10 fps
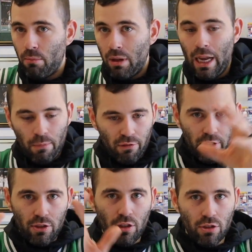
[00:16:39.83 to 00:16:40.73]
applying my
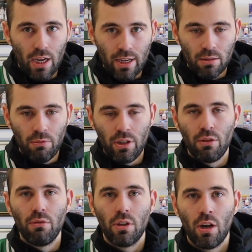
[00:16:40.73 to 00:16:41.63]
research as I'm reading
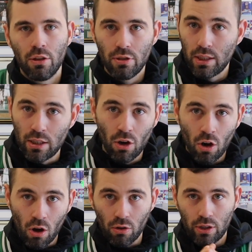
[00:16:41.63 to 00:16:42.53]
through the contract. It
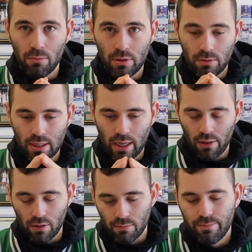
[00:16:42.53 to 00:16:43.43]
all comes together.